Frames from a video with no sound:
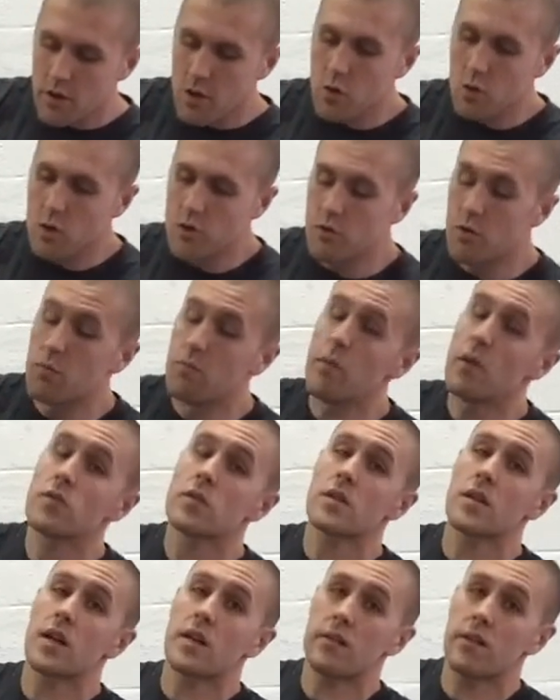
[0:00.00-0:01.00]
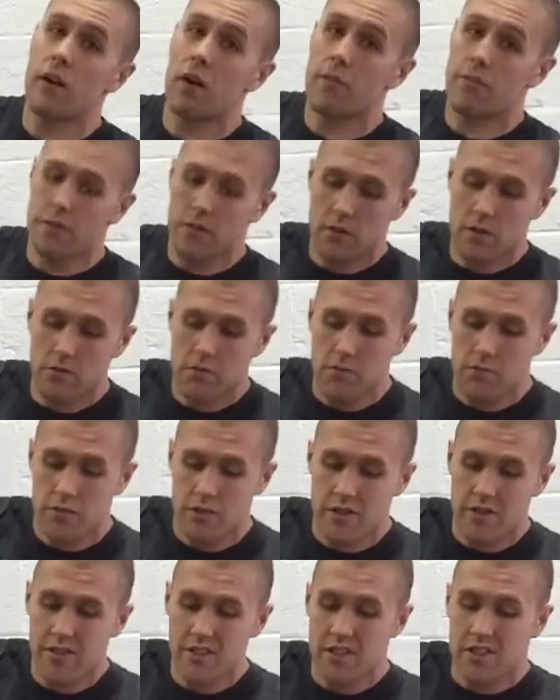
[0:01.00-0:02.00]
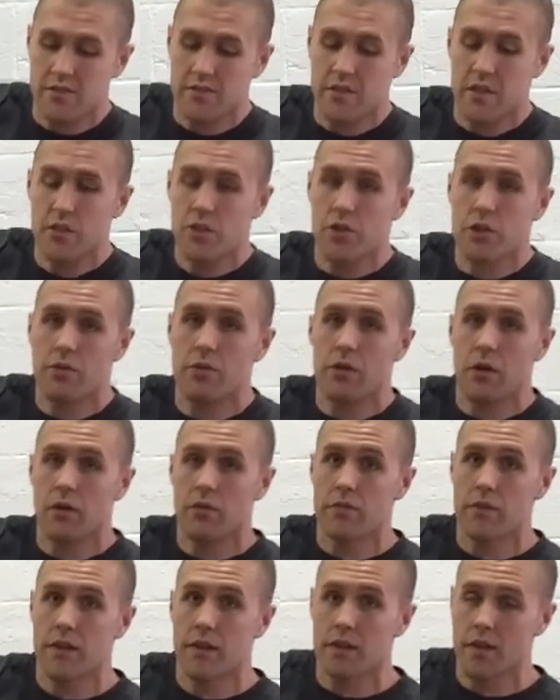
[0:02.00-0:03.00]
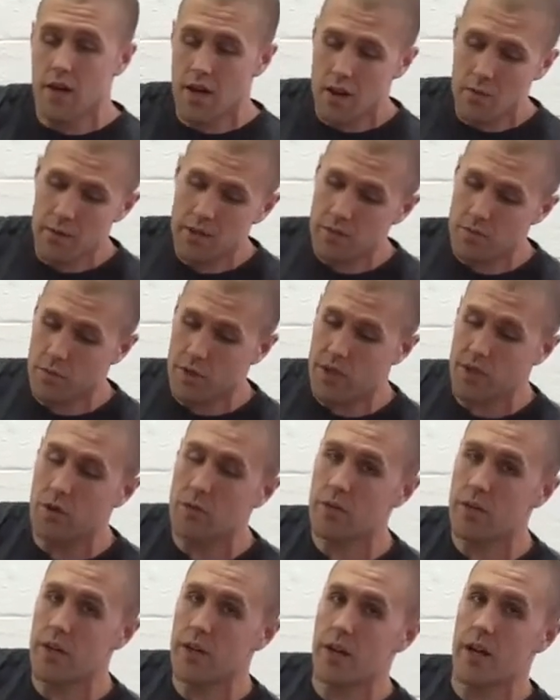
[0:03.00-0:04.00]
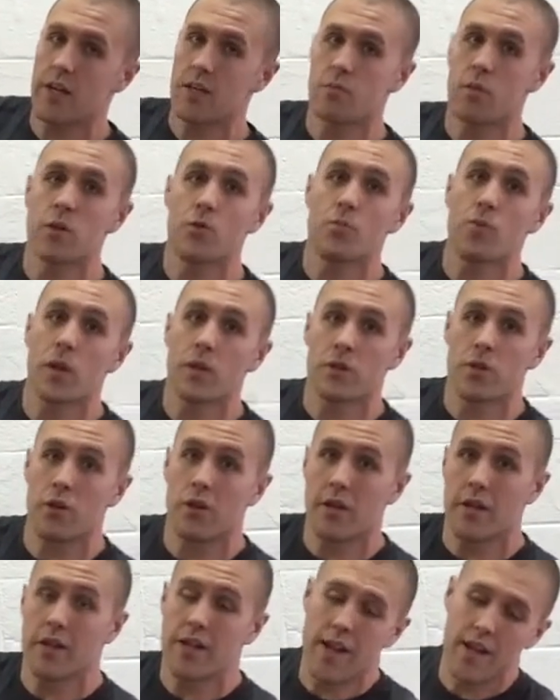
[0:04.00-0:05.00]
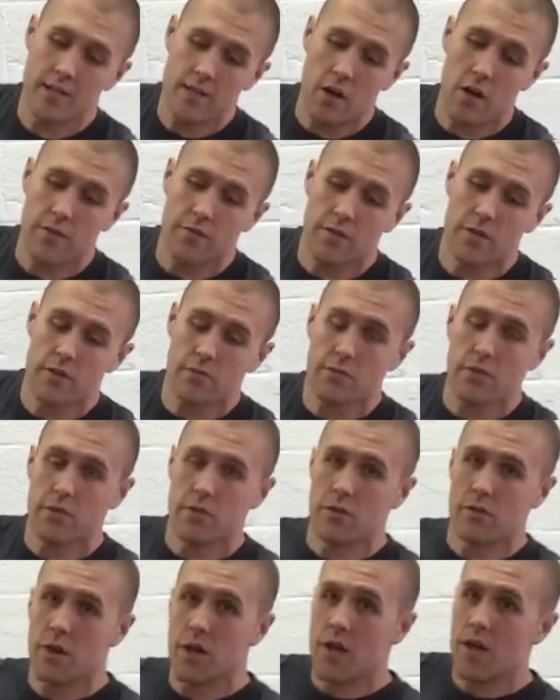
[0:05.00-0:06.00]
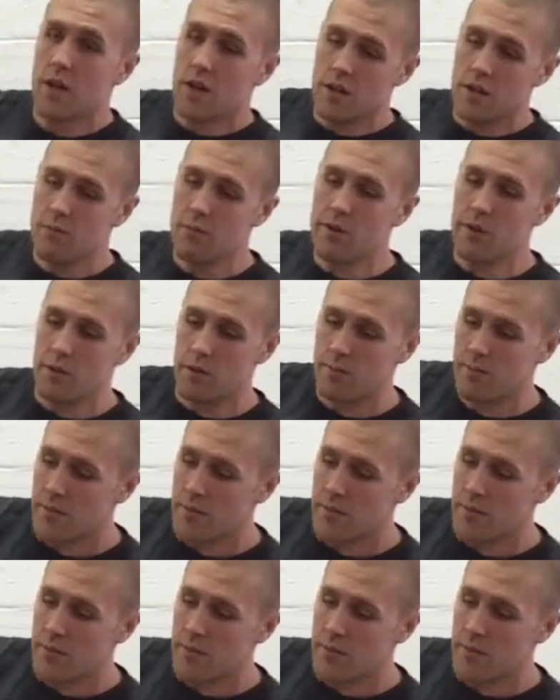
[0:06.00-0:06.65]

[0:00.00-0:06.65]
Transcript: which will most likely offer a little bit more sensitive tissue over there because we don't get as much pressure on it as often as we do the middle.